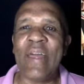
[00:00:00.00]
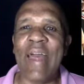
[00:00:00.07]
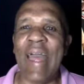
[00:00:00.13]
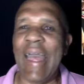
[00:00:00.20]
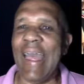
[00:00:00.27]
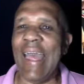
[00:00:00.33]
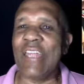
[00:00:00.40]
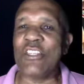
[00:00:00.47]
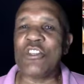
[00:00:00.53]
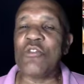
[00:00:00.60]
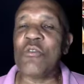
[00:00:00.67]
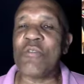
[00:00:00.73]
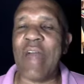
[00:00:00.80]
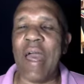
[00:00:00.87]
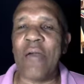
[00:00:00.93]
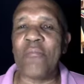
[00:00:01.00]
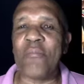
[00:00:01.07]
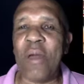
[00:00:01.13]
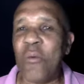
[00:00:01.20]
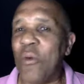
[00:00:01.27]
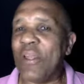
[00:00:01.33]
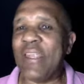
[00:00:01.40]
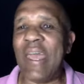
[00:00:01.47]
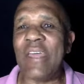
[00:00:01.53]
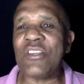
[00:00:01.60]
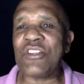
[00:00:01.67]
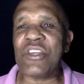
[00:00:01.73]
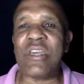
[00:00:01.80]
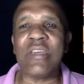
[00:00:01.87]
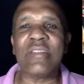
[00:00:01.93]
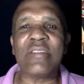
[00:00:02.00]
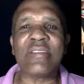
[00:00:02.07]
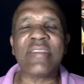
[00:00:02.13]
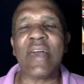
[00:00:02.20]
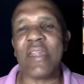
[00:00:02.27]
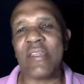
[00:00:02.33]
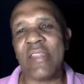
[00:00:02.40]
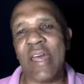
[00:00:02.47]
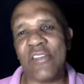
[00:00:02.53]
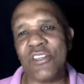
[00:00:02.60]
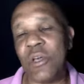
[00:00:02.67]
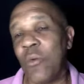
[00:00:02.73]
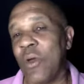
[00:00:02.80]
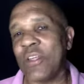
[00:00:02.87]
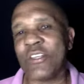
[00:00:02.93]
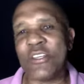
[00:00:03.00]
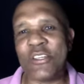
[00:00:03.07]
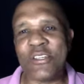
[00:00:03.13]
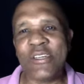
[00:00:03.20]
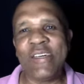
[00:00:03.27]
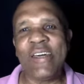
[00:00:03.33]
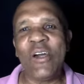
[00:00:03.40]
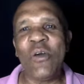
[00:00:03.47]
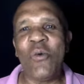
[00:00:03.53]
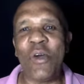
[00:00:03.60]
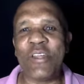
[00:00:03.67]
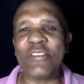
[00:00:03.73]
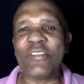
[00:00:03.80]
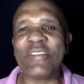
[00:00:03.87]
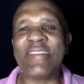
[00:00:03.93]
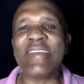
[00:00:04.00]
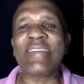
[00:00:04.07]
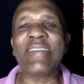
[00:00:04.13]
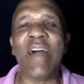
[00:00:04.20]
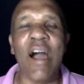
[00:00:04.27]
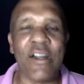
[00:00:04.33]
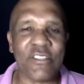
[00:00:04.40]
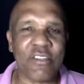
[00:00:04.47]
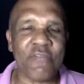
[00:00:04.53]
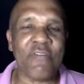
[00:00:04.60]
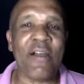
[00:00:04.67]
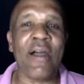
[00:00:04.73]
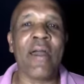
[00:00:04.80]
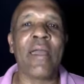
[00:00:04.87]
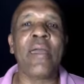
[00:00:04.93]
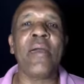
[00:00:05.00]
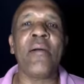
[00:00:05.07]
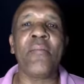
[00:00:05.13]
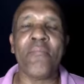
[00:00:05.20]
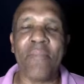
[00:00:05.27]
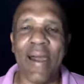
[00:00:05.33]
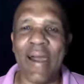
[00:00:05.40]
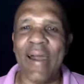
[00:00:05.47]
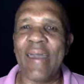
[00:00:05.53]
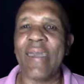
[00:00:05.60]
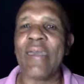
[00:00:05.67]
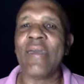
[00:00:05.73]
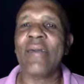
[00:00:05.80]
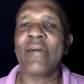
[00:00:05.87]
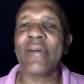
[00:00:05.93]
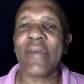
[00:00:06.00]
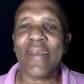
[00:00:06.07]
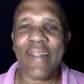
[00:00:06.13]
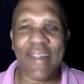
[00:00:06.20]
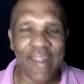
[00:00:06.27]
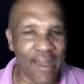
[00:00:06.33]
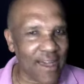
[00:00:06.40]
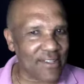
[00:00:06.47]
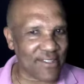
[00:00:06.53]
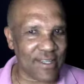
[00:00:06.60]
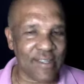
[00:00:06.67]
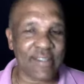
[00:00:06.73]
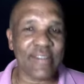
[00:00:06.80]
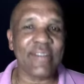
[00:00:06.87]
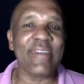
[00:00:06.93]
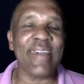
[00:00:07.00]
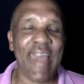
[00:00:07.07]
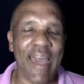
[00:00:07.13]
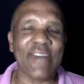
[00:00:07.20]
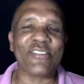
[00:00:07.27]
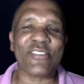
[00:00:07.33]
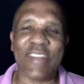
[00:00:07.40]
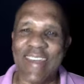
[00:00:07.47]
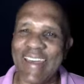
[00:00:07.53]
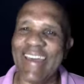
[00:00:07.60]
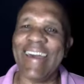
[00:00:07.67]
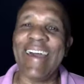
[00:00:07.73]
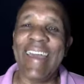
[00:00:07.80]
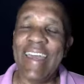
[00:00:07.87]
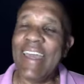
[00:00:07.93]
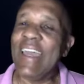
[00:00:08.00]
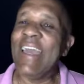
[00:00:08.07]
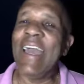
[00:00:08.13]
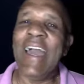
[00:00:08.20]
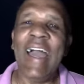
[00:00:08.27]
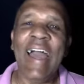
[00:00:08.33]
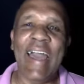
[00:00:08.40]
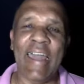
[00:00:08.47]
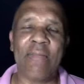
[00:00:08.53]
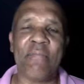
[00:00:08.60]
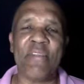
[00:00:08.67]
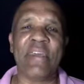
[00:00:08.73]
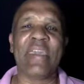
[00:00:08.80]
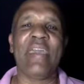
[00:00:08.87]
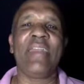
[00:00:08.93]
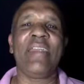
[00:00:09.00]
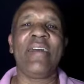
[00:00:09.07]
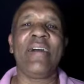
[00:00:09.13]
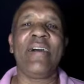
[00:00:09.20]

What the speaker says: and do that. And one day she decided that she wanted to detoxify my closet. Yes. And I'm thinking,